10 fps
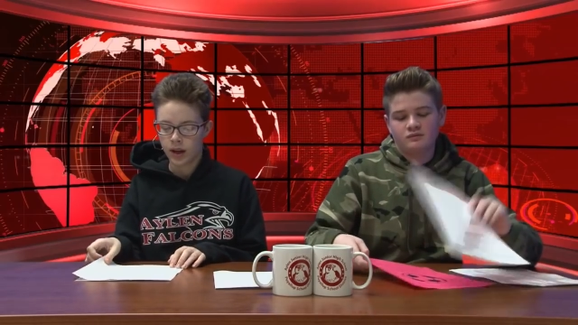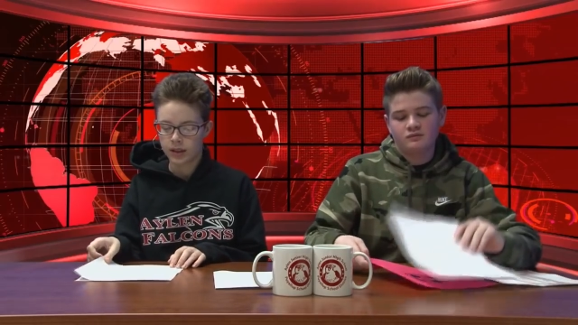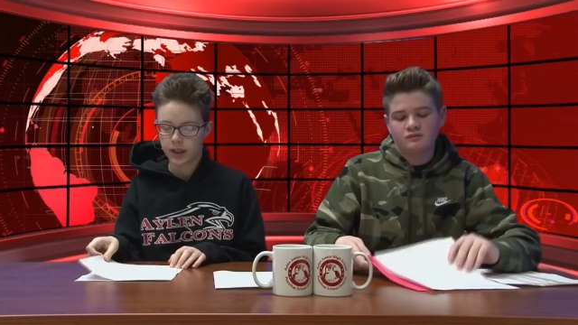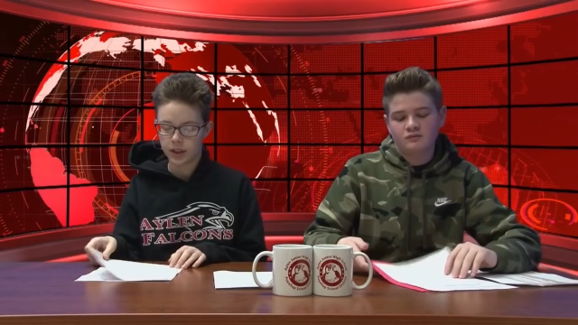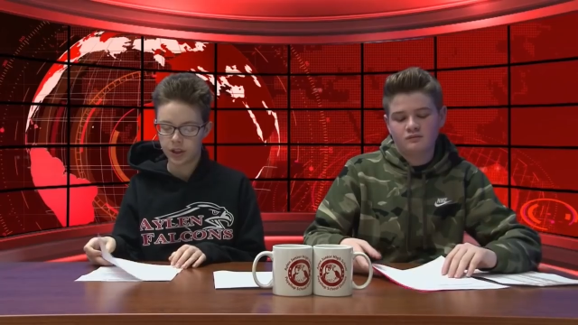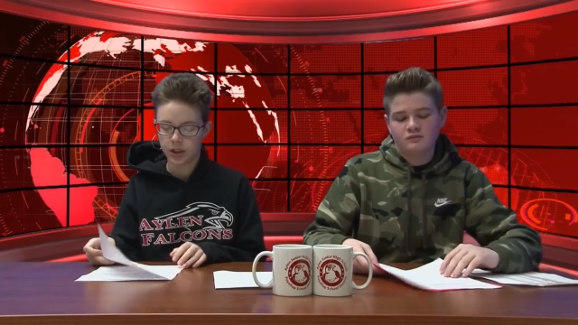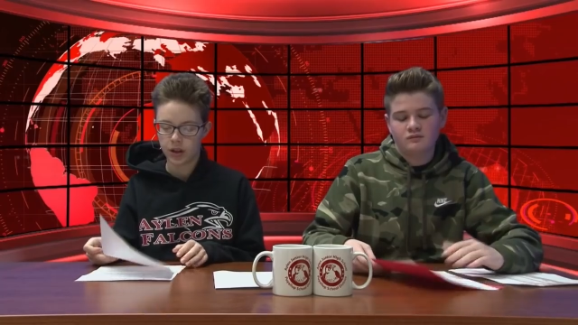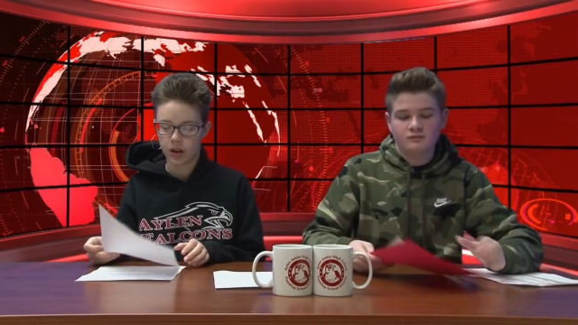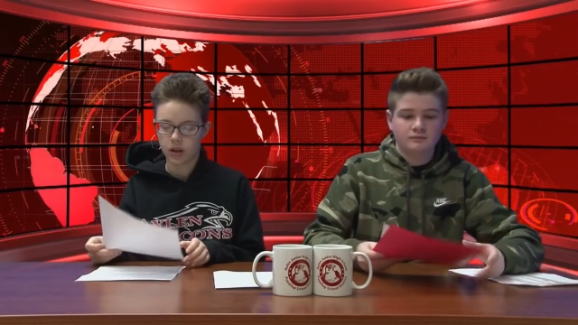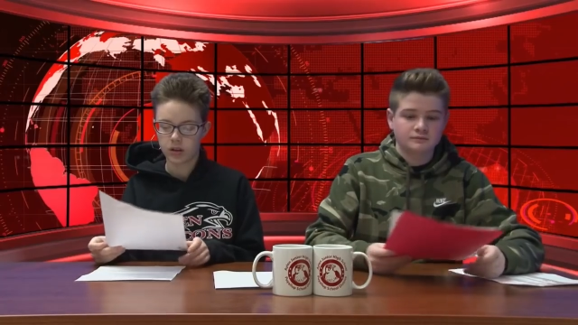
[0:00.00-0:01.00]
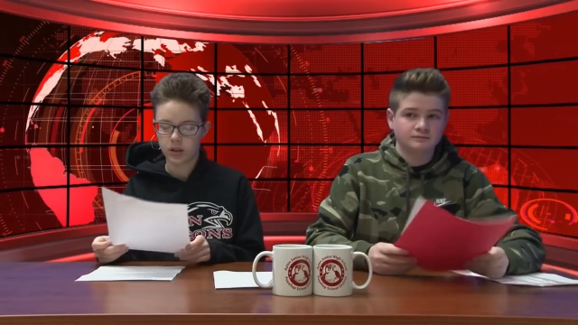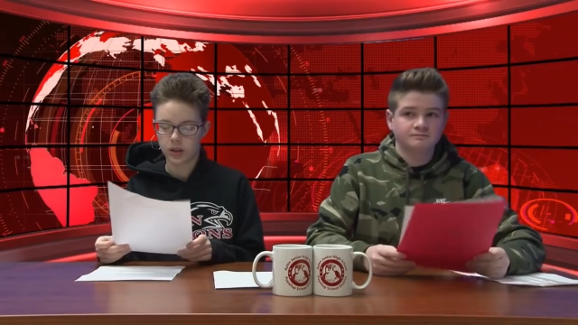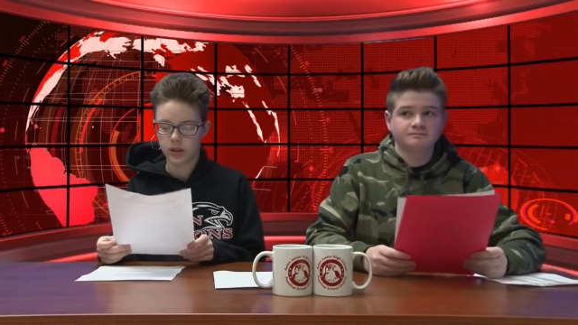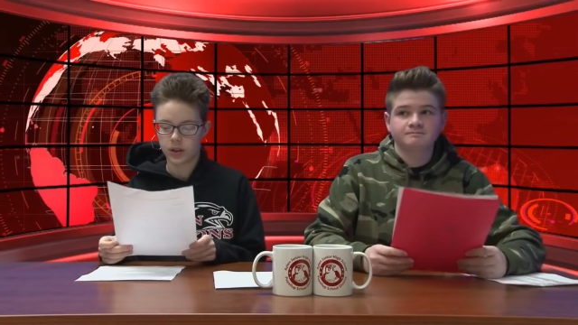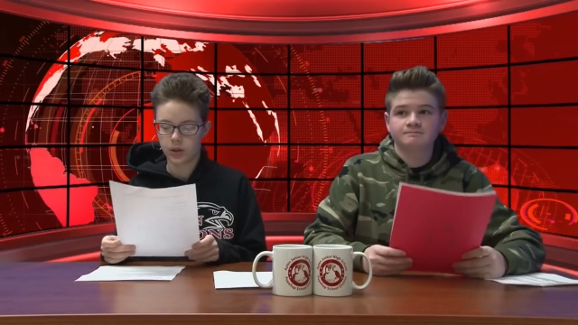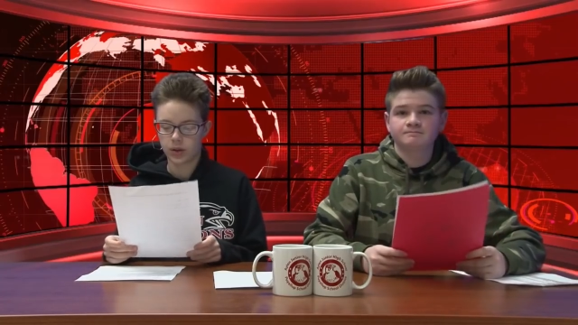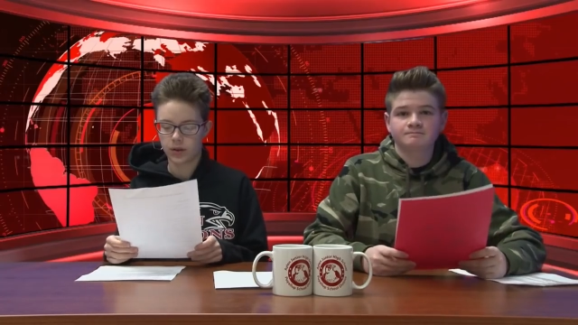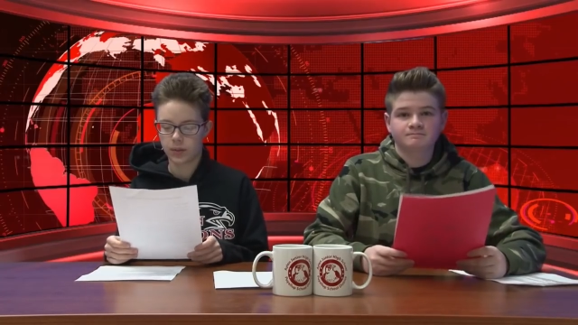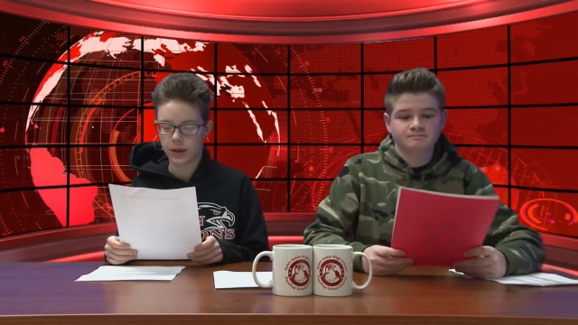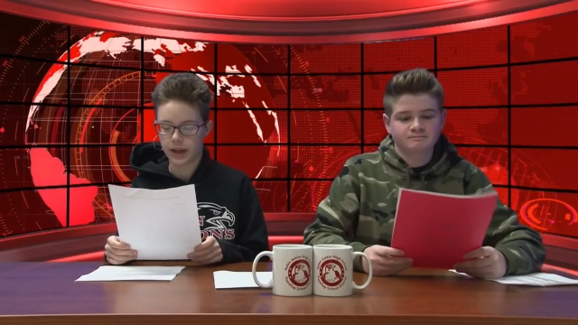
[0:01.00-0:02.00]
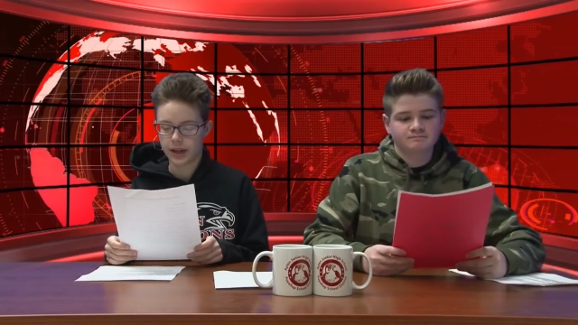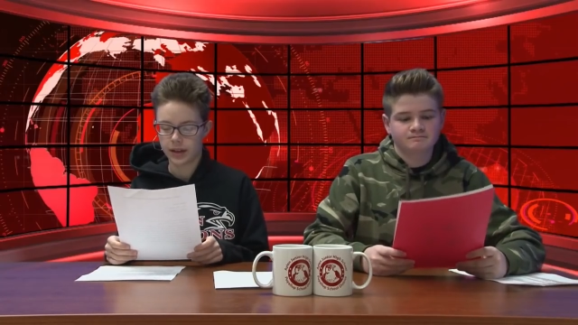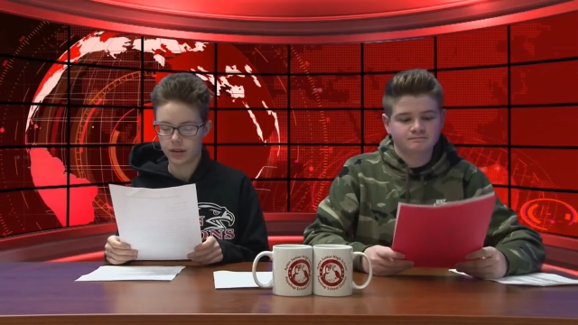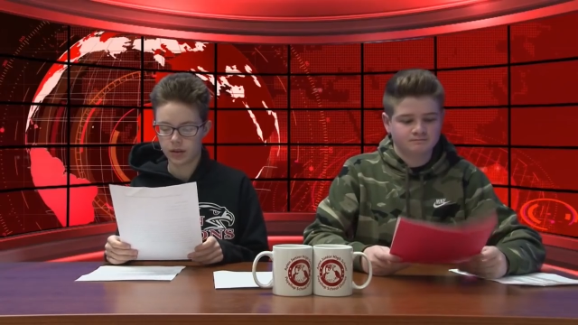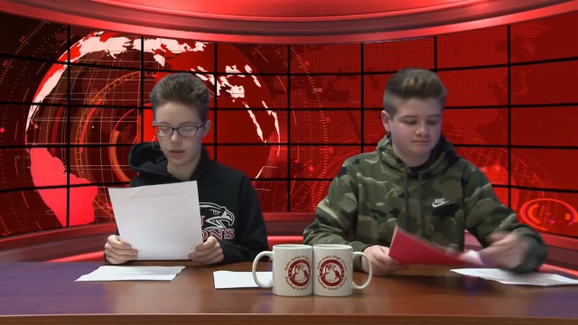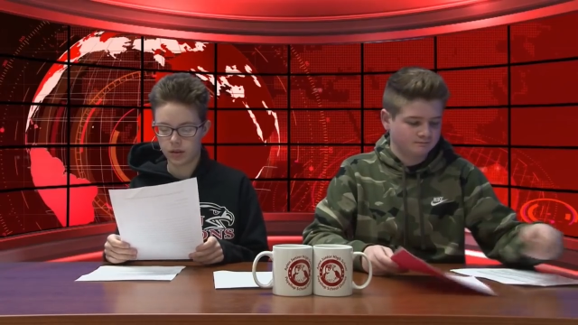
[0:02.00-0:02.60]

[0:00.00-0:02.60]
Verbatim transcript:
Speaker 1: Attention all students who have applied